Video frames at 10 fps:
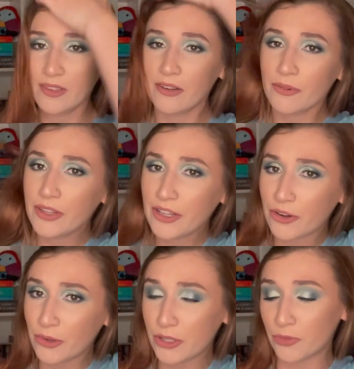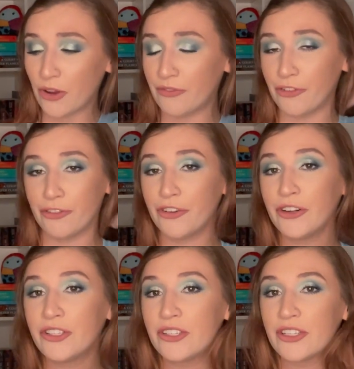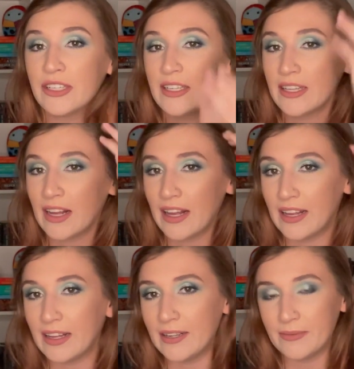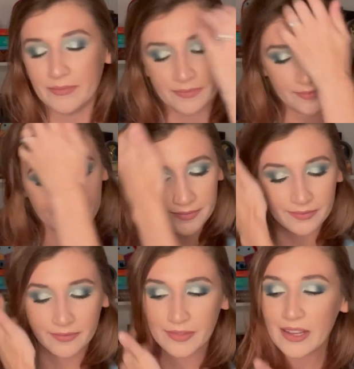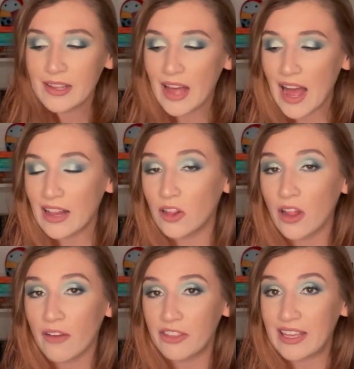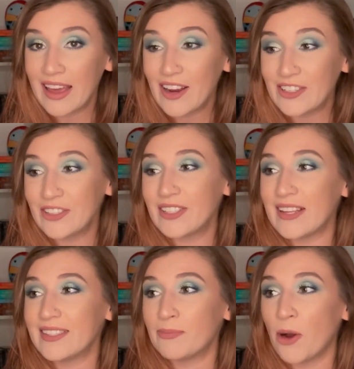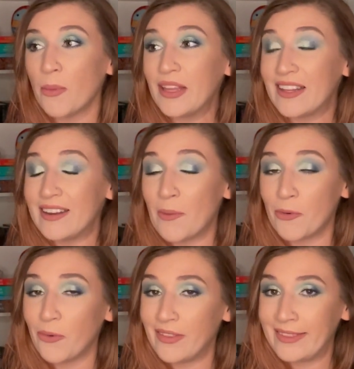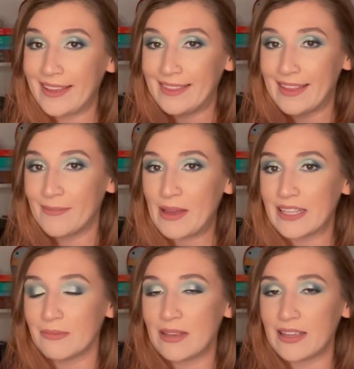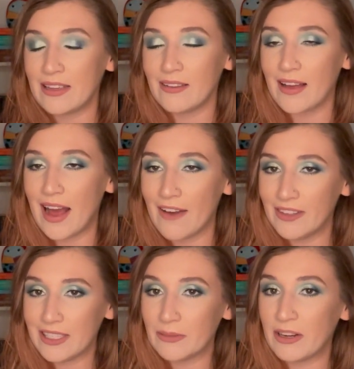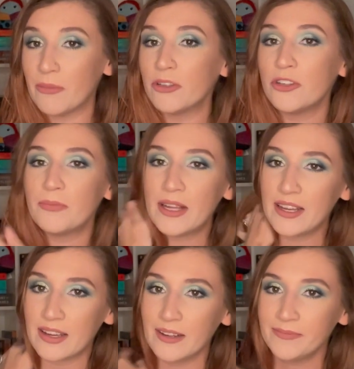Really close run for first. I love the characters. That's probably the number one thing that makes me have this as my number two pick.